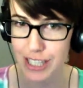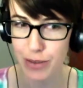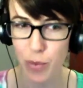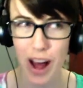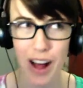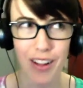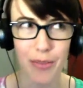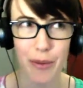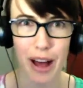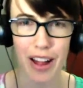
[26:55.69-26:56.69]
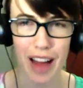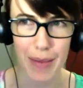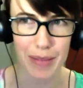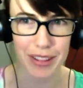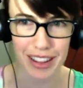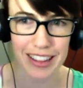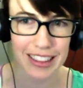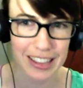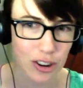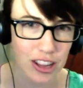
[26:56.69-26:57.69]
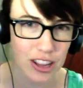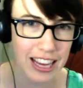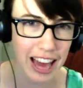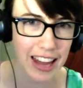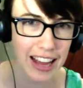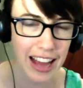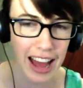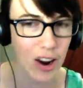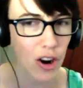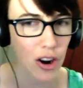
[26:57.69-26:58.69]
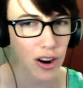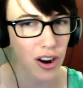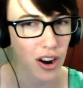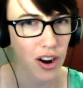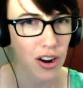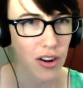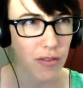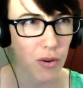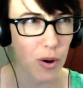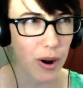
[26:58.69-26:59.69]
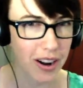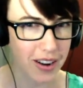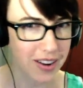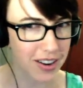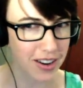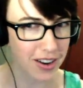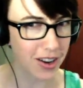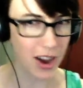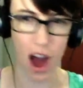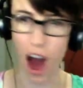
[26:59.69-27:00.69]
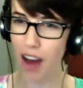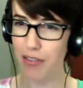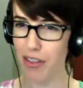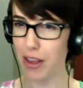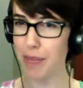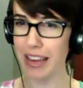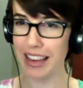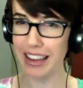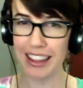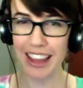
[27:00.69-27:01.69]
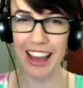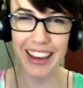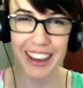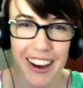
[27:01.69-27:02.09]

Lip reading: Well, Abby's like literally yelling at her for not flipping, like